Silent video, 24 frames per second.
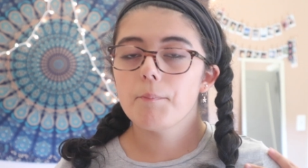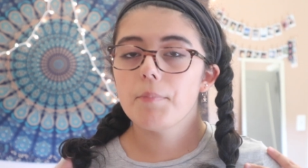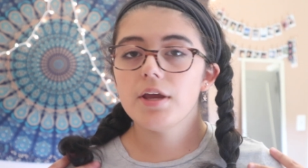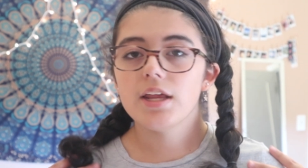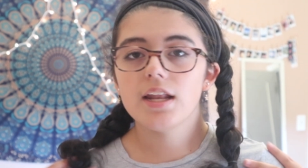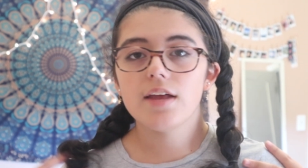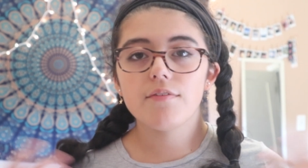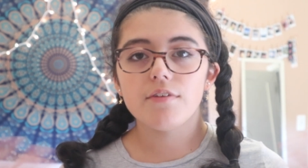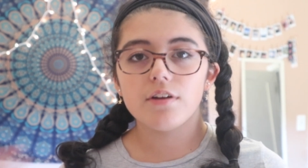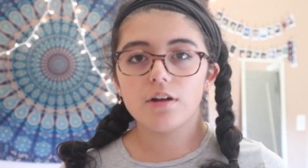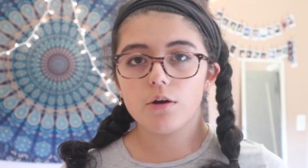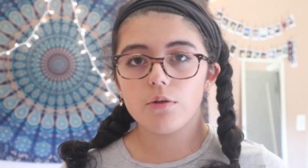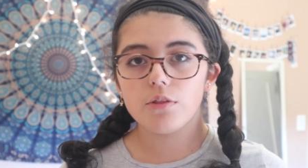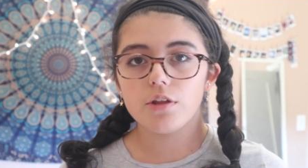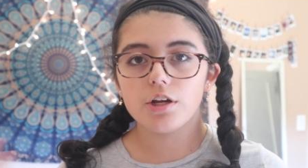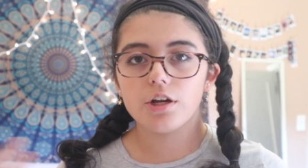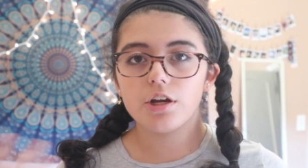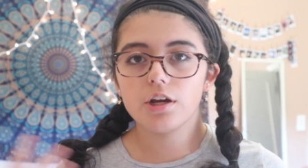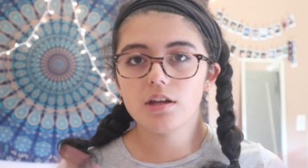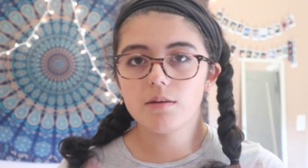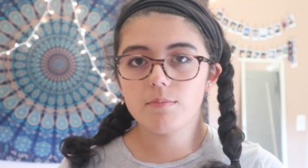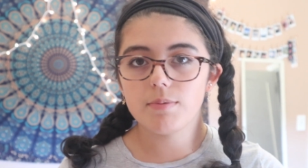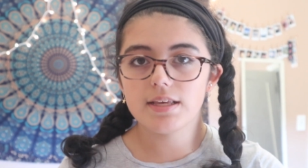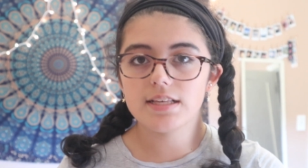But you never know, there
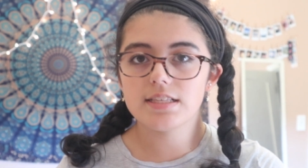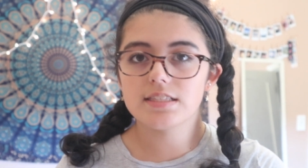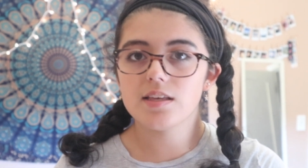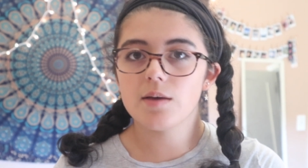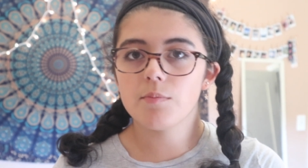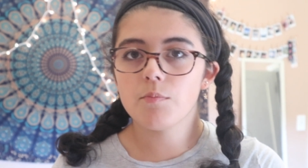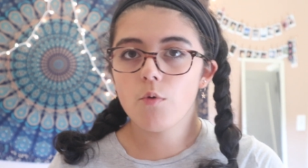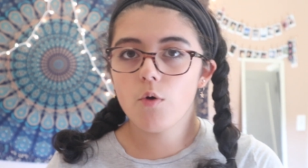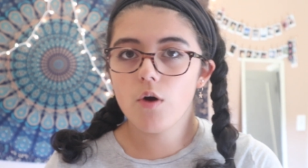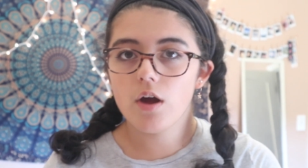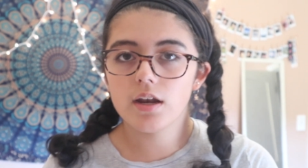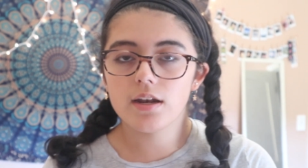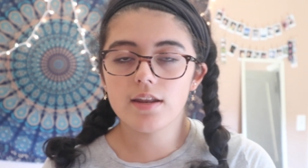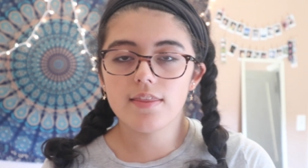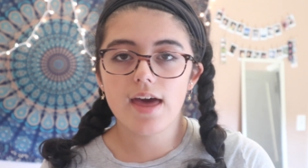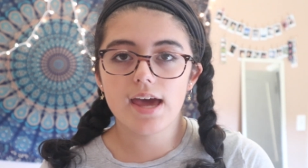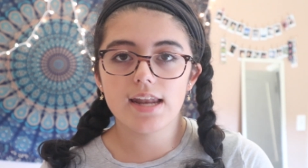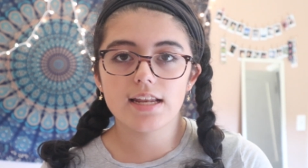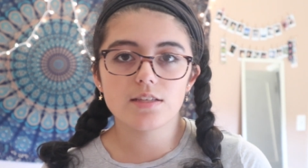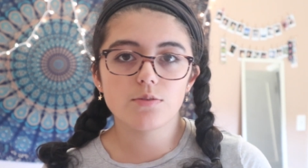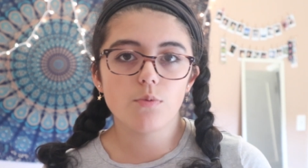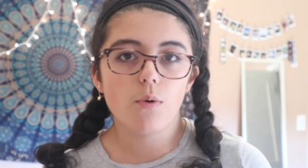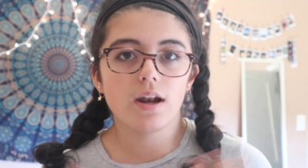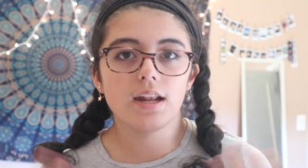could be someone that
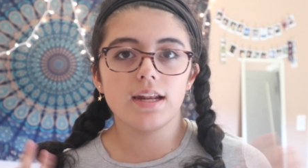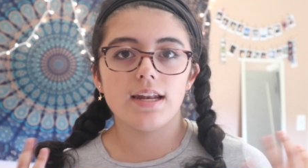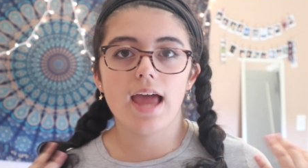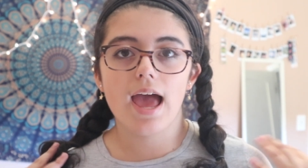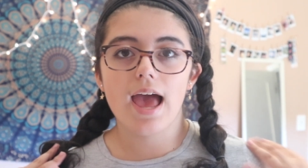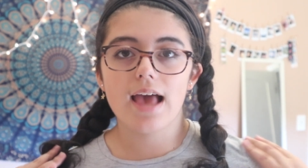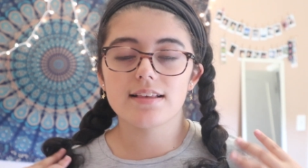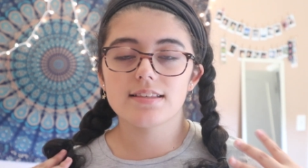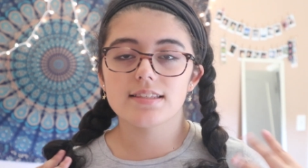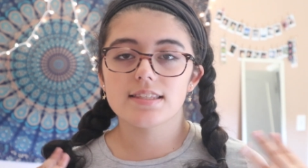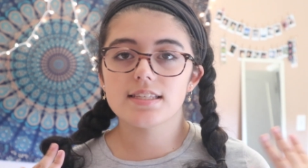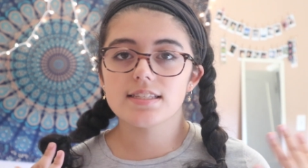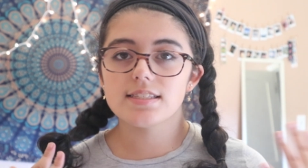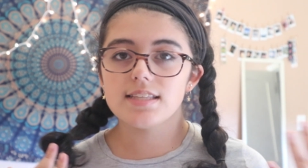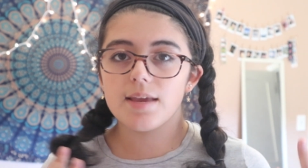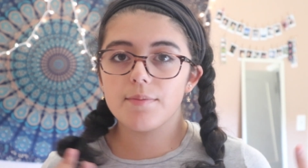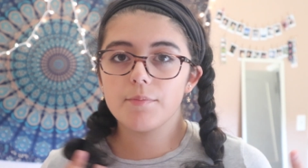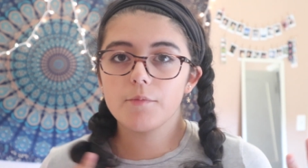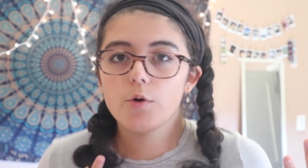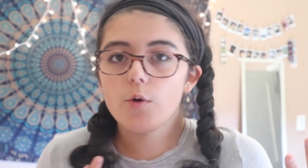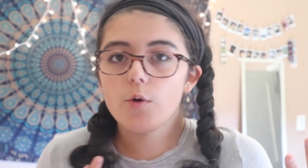is wanting to ask the same